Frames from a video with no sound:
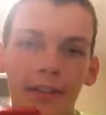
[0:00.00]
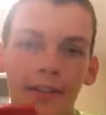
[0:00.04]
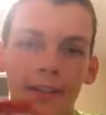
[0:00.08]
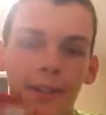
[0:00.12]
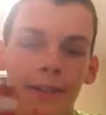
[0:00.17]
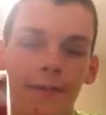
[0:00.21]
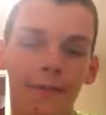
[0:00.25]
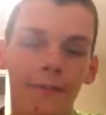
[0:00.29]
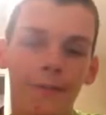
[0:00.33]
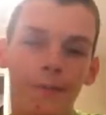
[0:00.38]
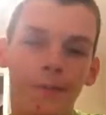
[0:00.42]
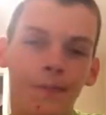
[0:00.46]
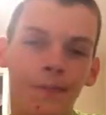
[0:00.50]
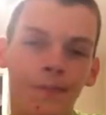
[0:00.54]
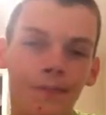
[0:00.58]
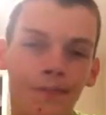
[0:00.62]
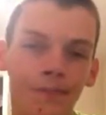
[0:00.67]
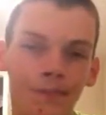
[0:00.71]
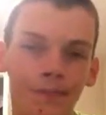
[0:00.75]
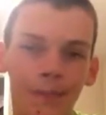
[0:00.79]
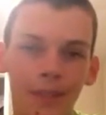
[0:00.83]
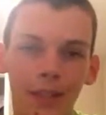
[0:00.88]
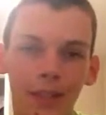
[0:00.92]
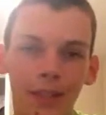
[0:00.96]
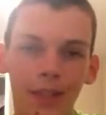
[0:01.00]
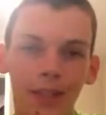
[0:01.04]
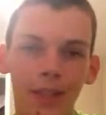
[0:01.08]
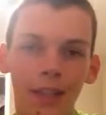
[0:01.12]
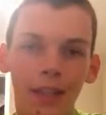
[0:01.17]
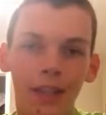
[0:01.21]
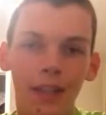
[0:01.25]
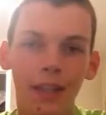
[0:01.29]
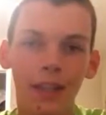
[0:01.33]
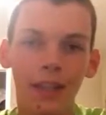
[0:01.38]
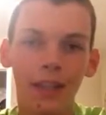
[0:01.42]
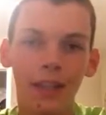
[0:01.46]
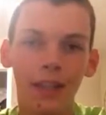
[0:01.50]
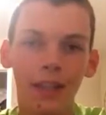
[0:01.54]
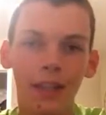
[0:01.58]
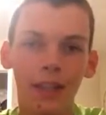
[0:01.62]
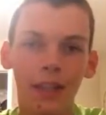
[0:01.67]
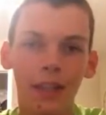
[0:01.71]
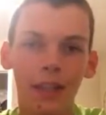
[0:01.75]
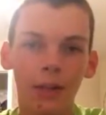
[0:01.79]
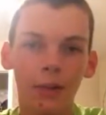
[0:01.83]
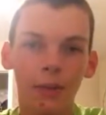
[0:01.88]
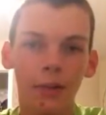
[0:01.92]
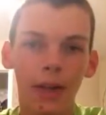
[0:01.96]
so it
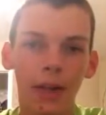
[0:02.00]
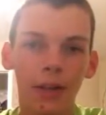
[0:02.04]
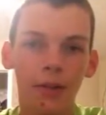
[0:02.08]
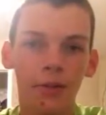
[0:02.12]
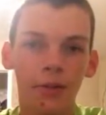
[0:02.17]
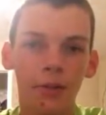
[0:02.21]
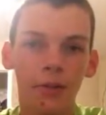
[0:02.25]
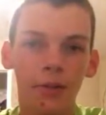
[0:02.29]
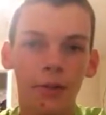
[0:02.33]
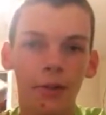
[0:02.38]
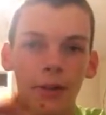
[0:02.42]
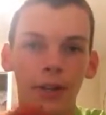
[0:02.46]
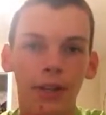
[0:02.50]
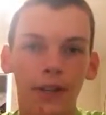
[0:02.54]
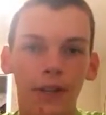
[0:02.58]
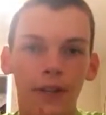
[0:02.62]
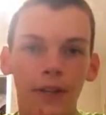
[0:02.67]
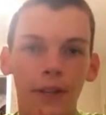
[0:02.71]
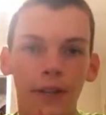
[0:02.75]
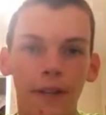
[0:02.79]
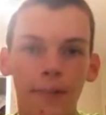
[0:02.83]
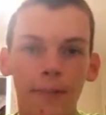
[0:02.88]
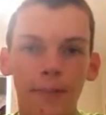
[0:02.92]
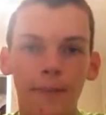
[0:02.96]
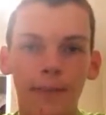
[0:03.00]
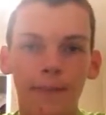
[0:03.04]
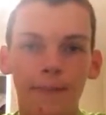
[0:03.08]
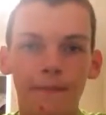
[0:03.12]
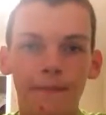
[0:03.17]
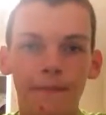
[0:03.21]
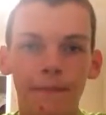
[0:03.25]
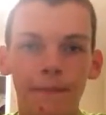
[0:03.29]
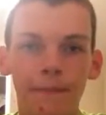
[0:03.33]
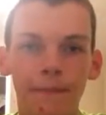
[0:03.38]
can get rather annoying at times.